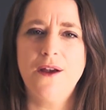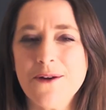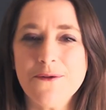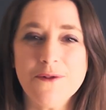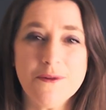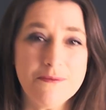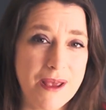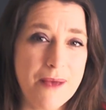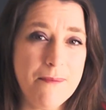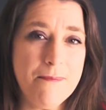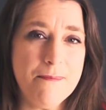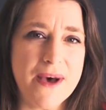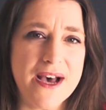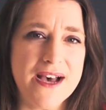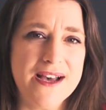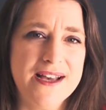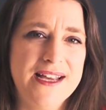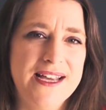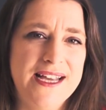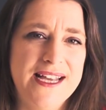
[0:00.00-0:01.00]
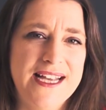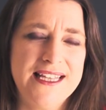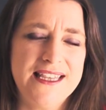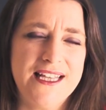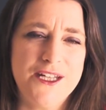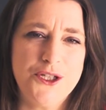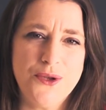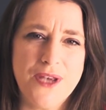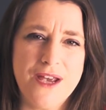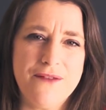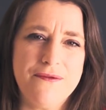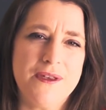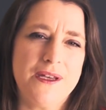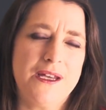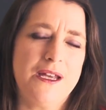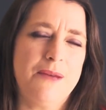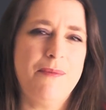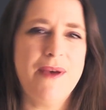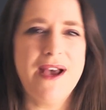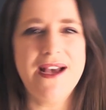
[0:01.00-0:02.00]
remember that you have the
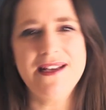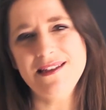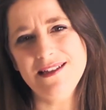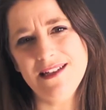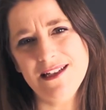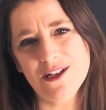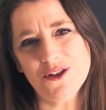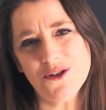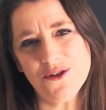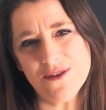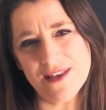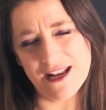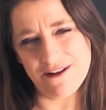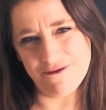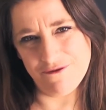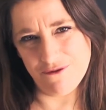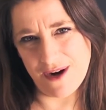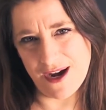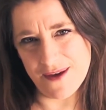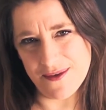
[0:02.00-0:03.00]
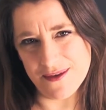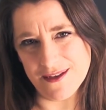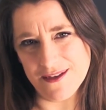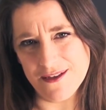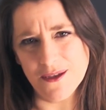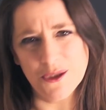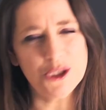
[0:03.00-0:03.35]
capacity to do that for others.